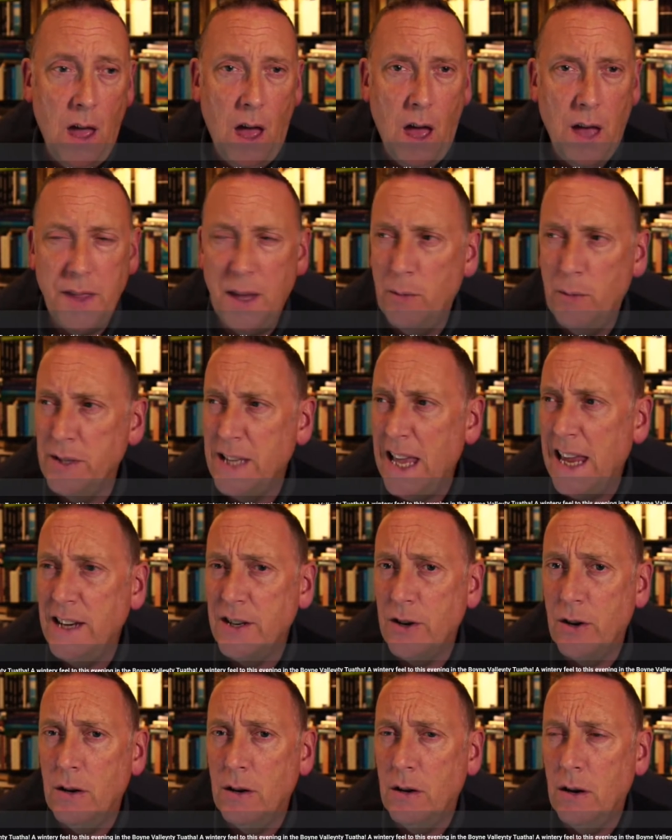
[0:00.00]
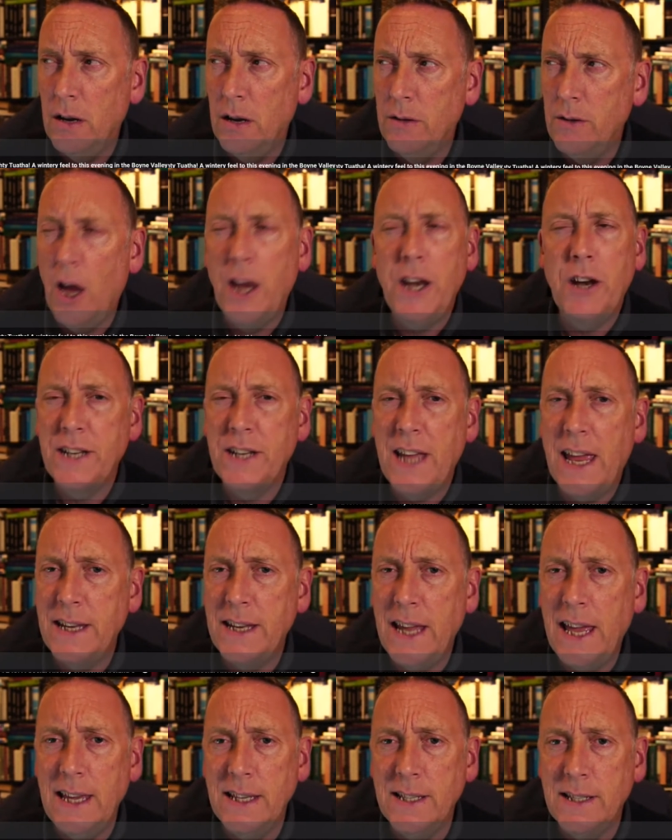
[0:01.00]
I think it was eight or uh, nine or ten
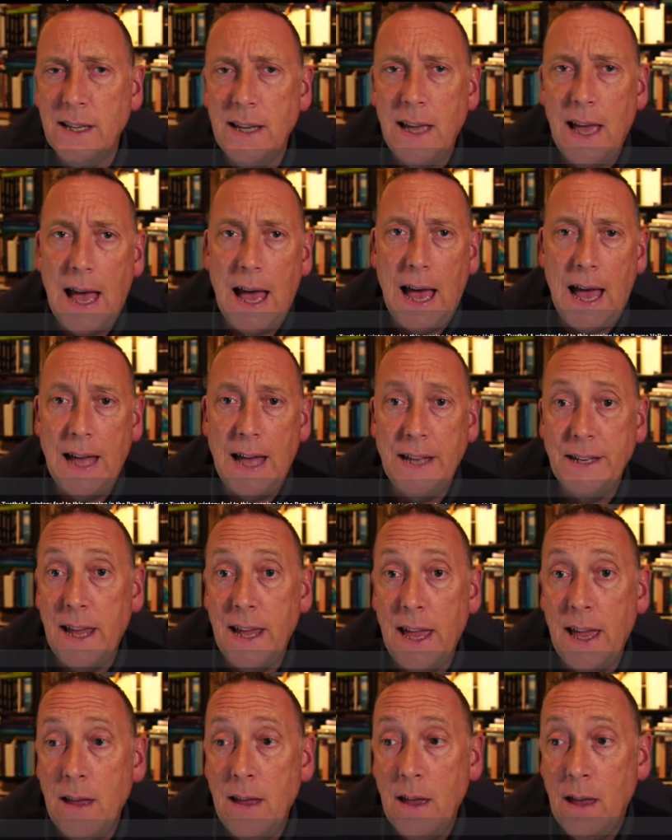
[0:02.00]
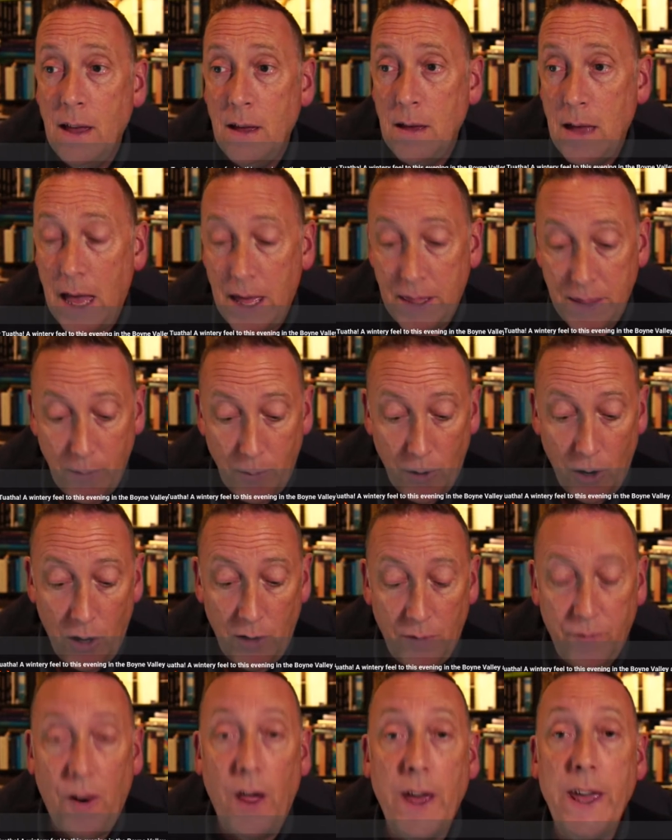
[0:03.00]
days, and uh, uh, they were
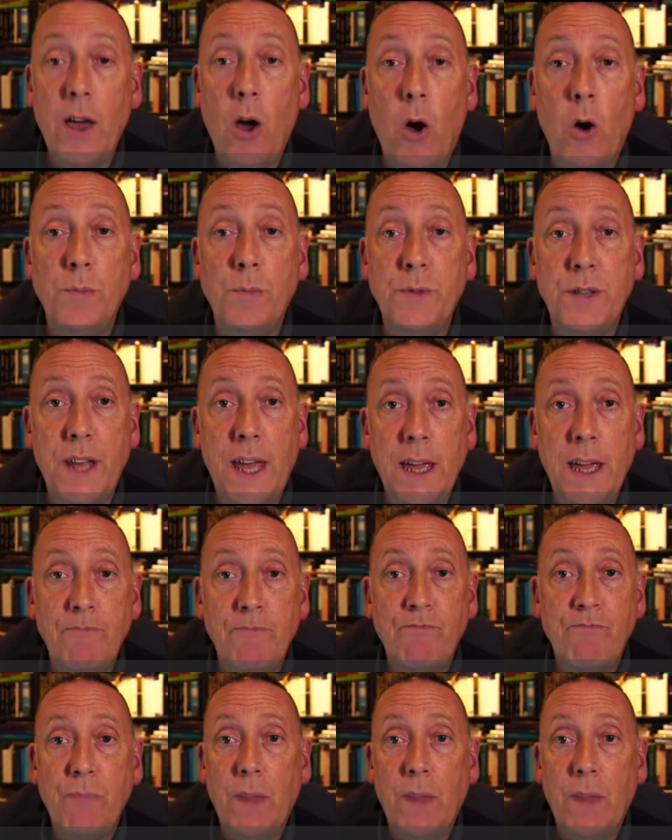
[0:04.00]
all flying home today.